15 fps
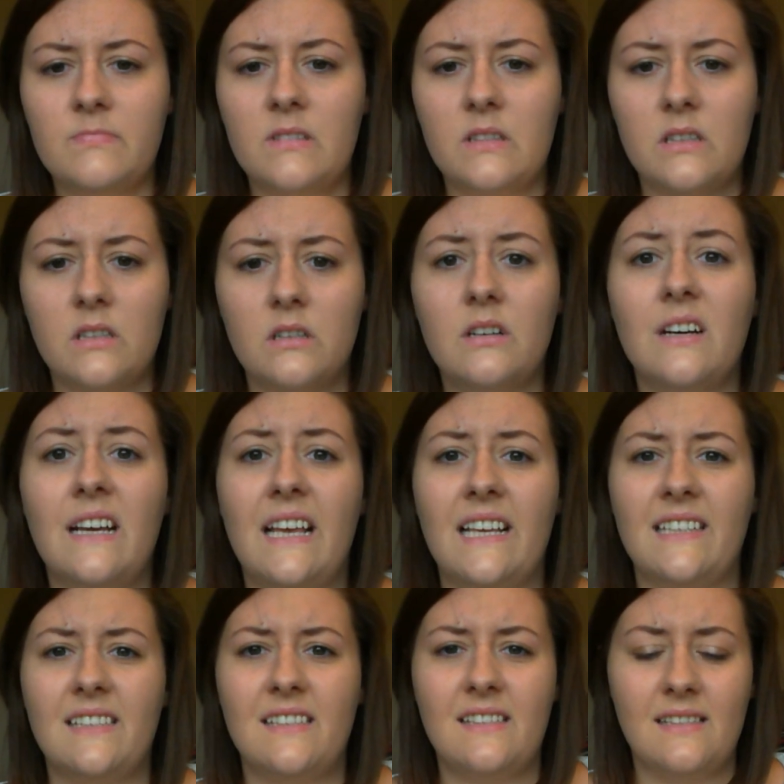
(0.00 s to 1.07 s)

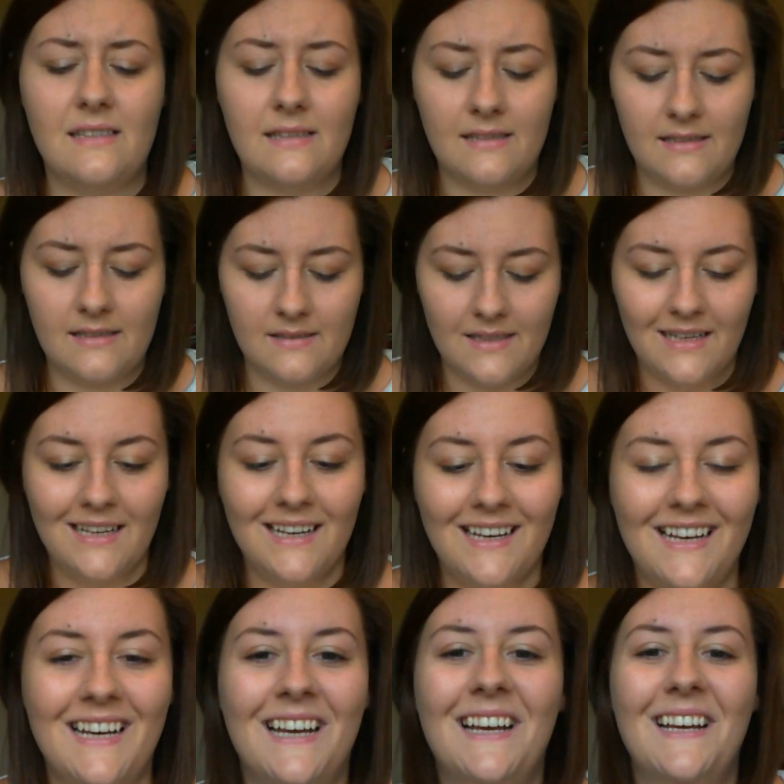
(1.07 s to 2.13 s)
Nice.
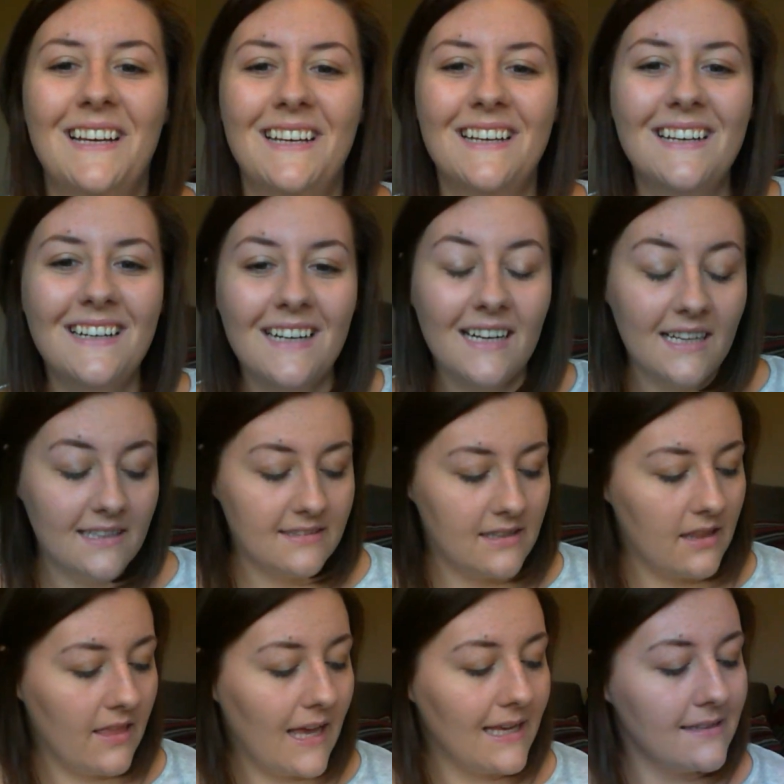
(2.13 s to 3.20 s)
So
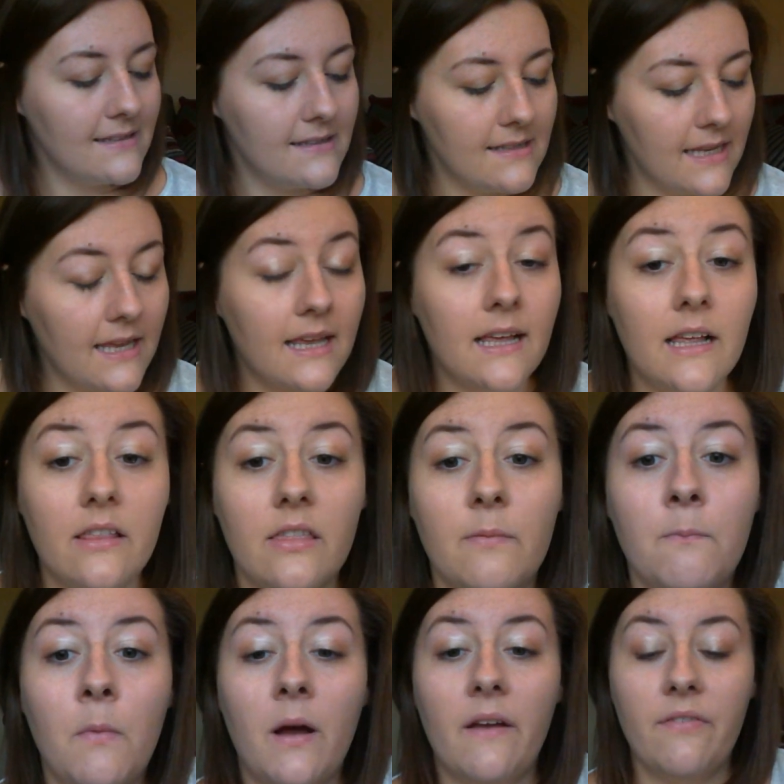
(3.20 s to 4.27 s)
that's
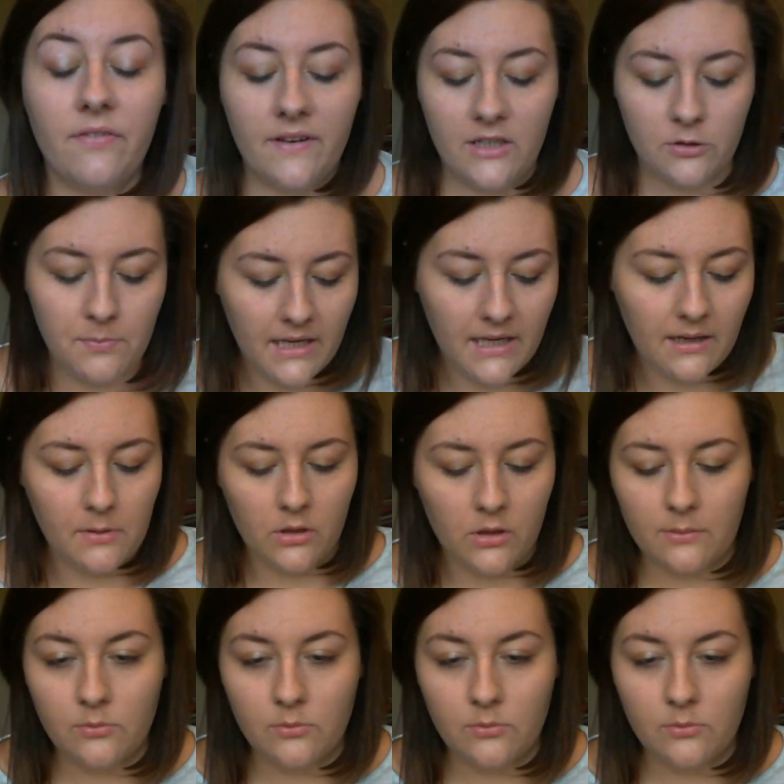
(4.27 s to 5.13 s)
my finished makeup look.